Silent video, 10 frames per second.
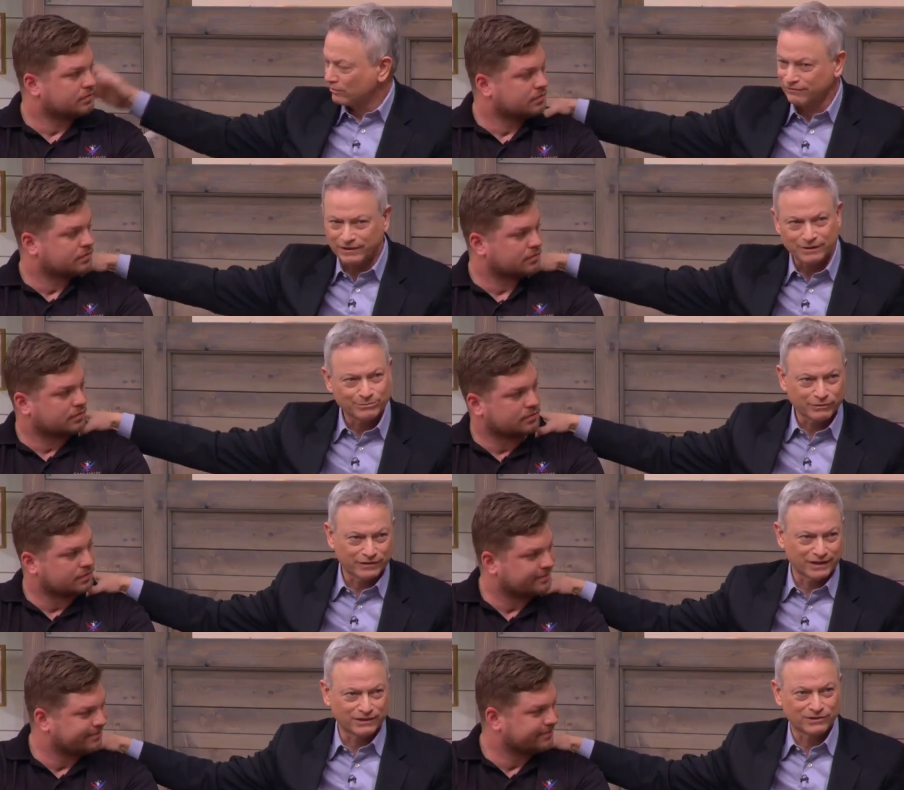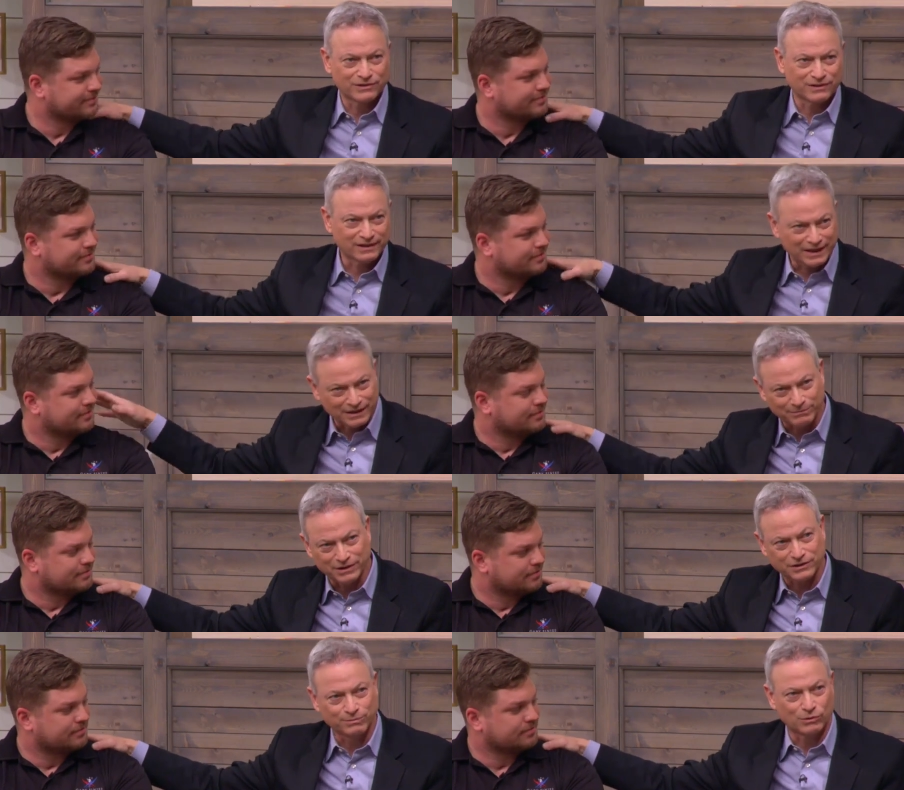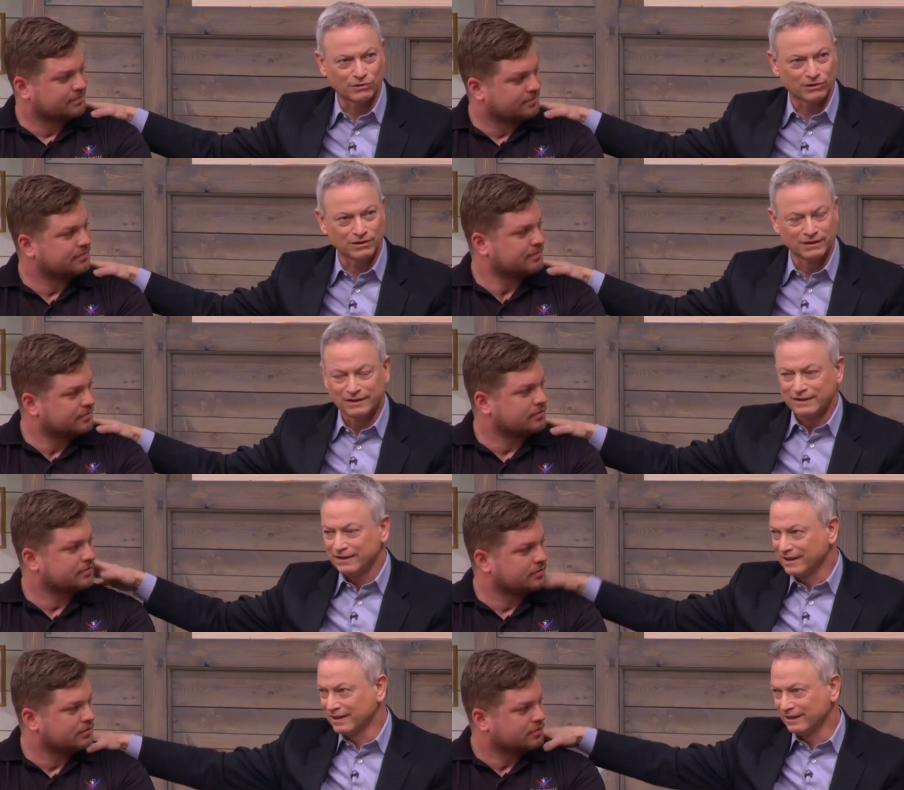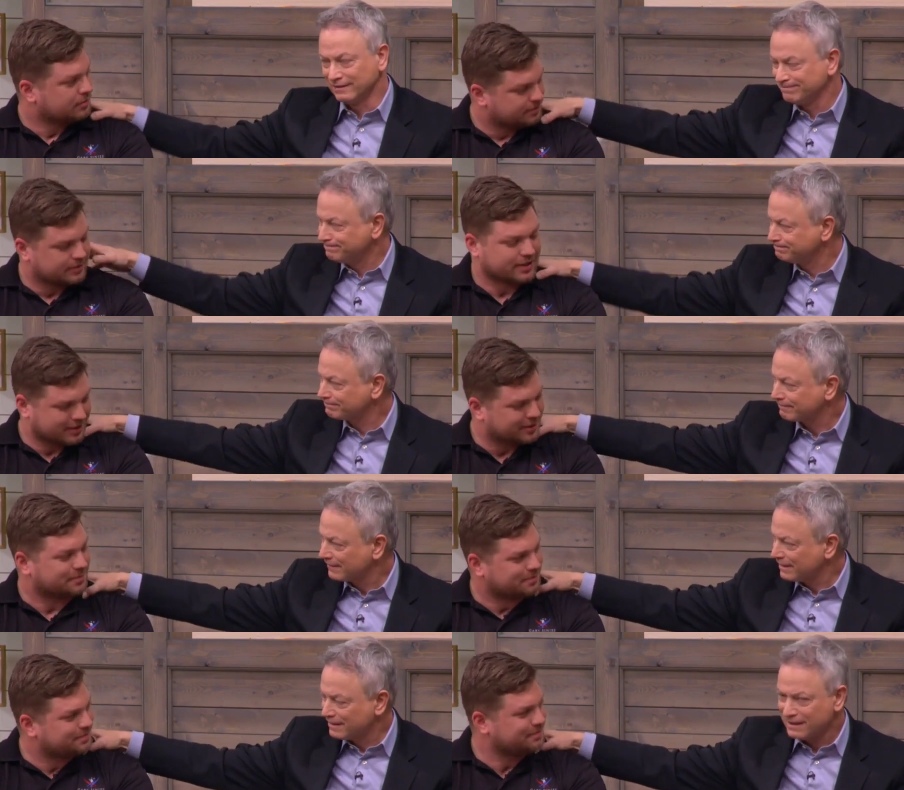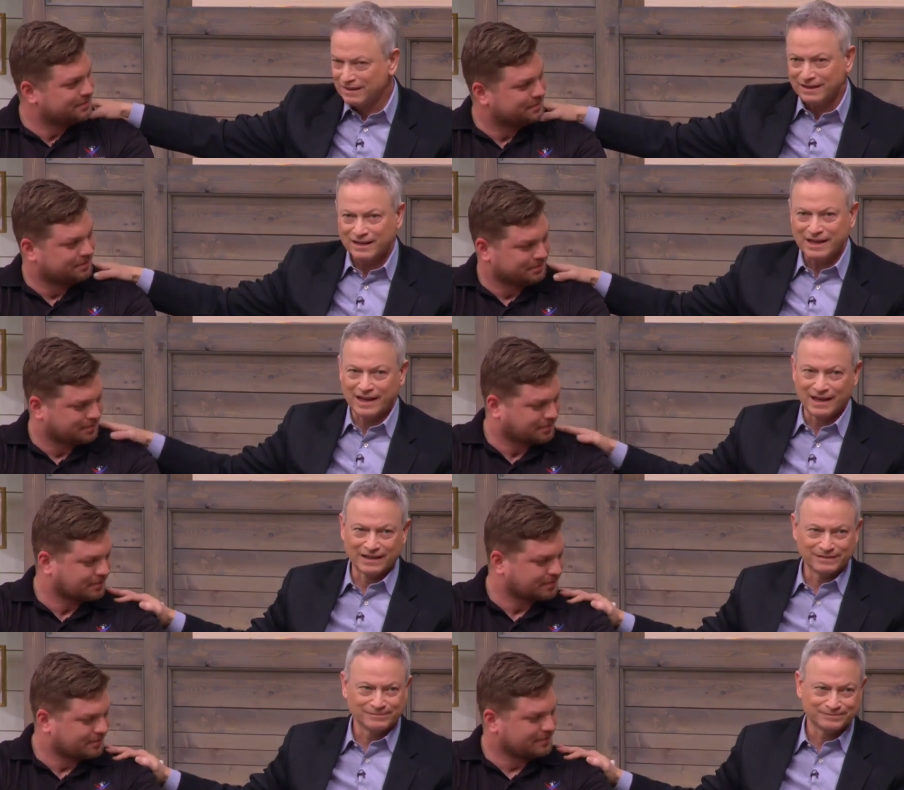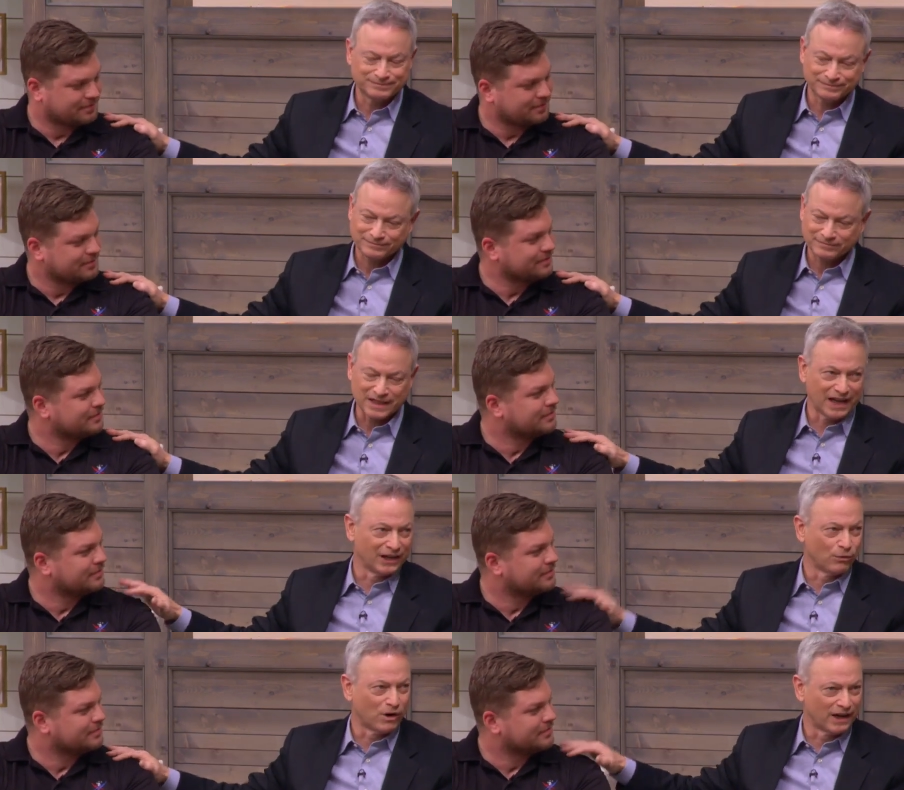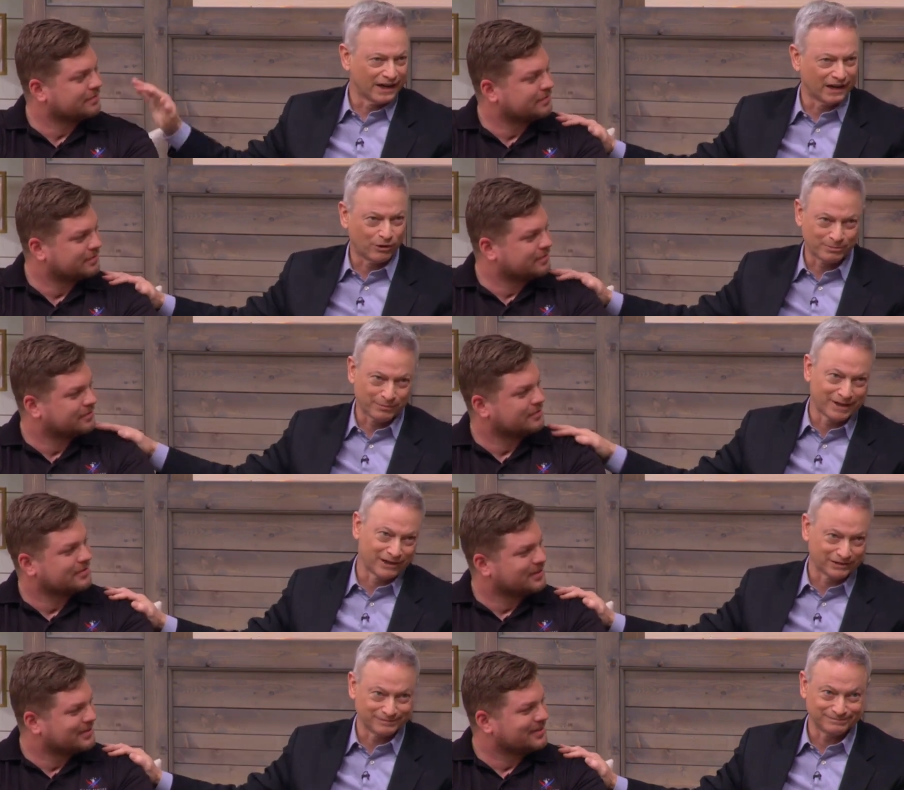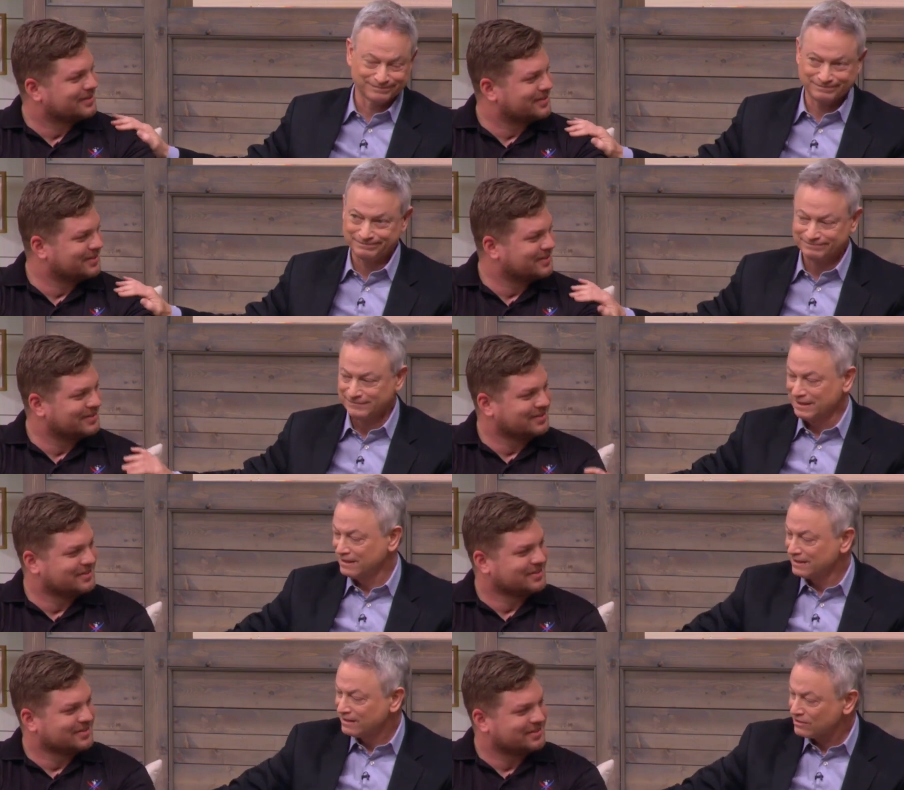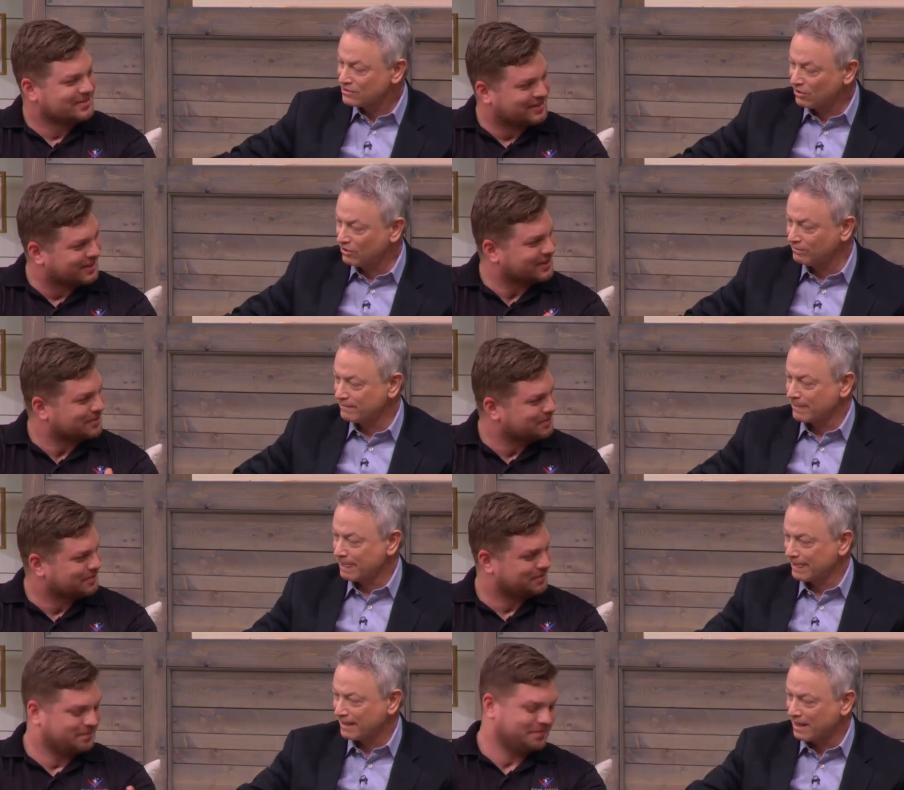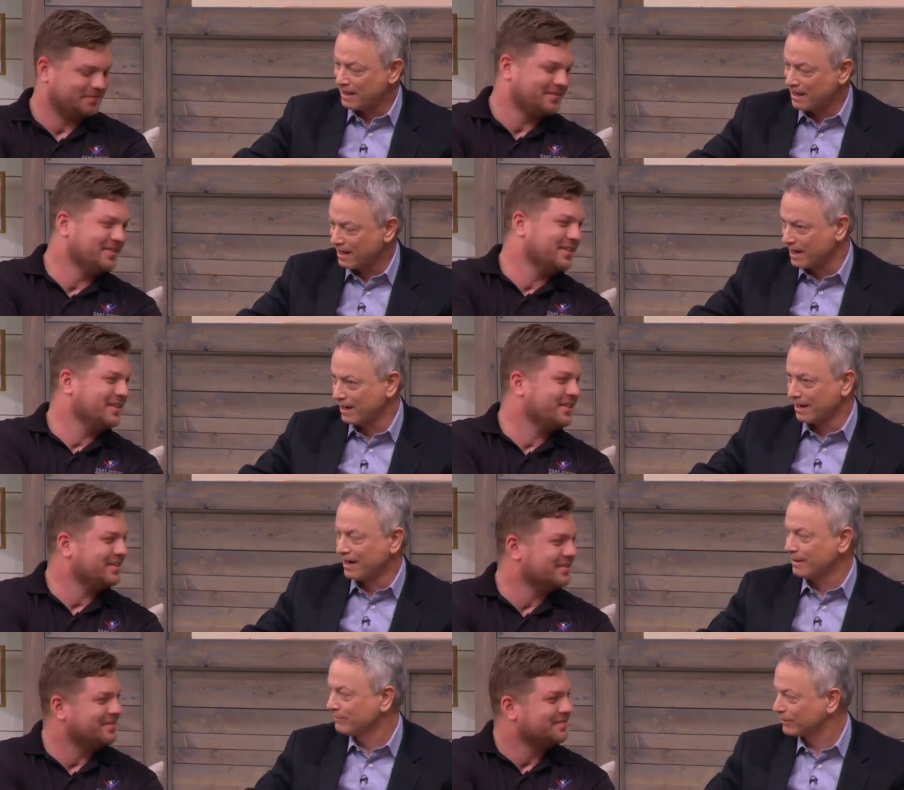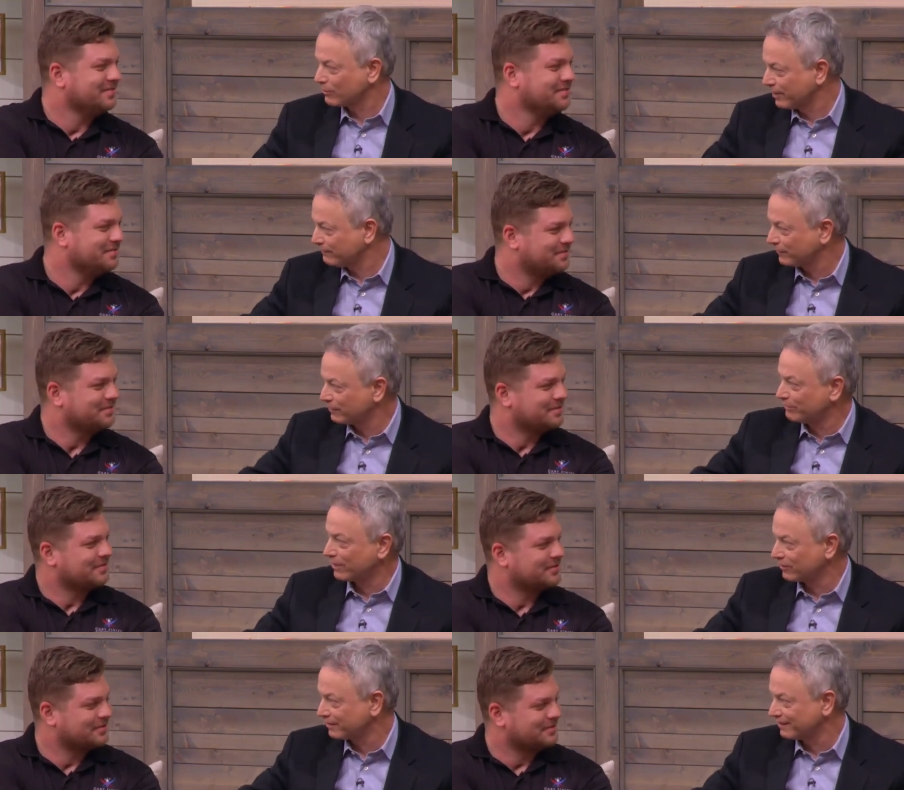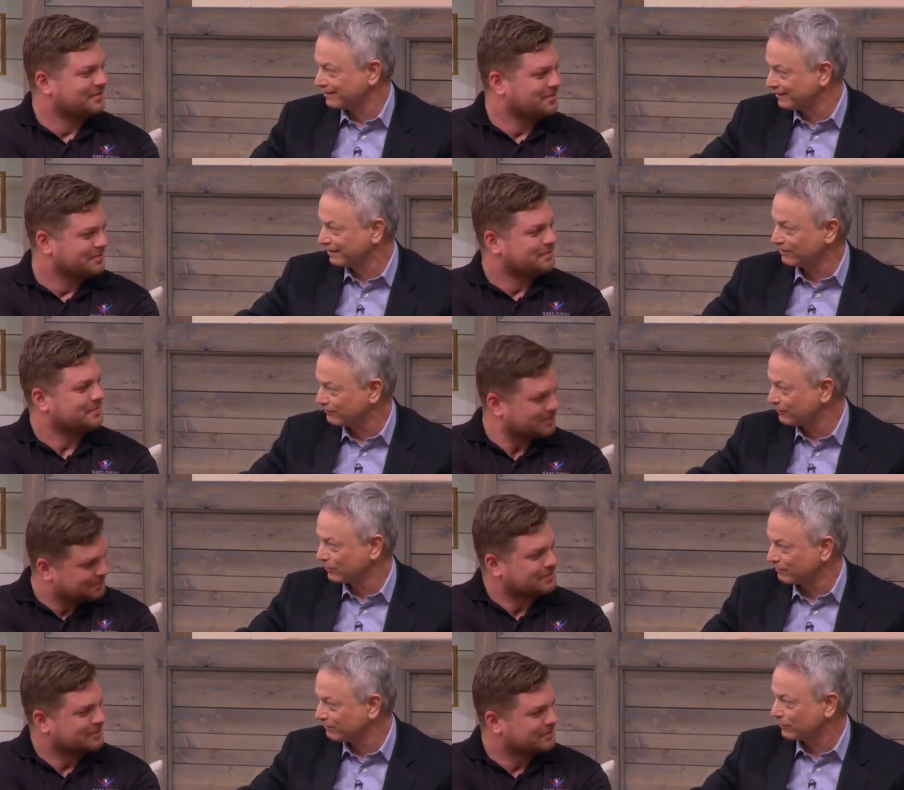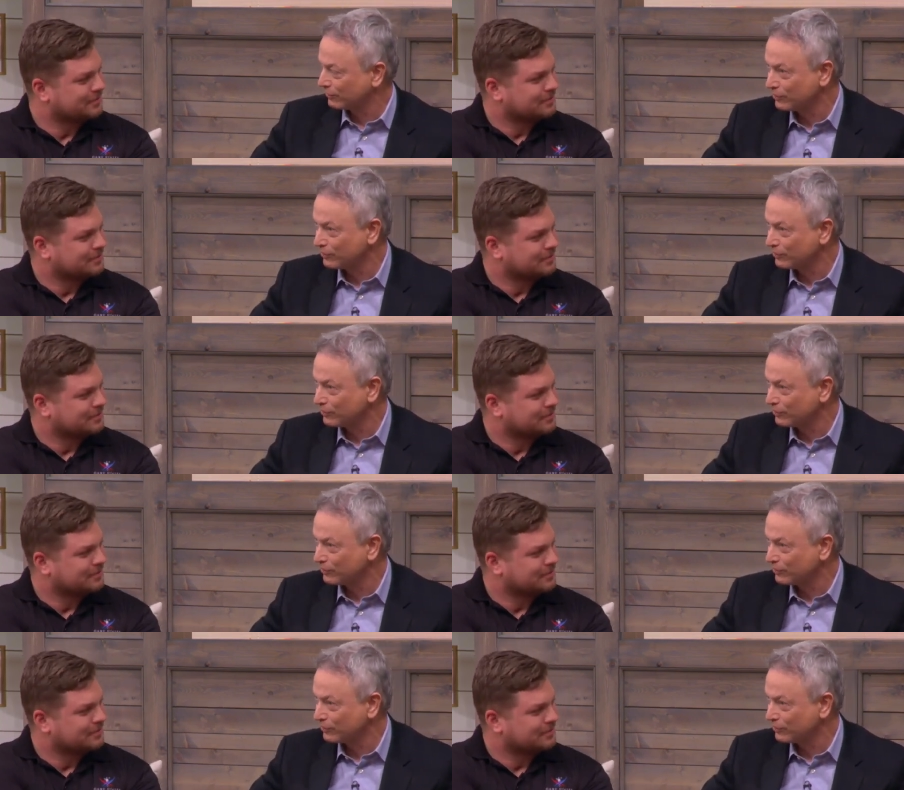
Speaker 1: our freedom providers that much more. And, and, and you want to help them out. So I, I'm the grateful American here for, for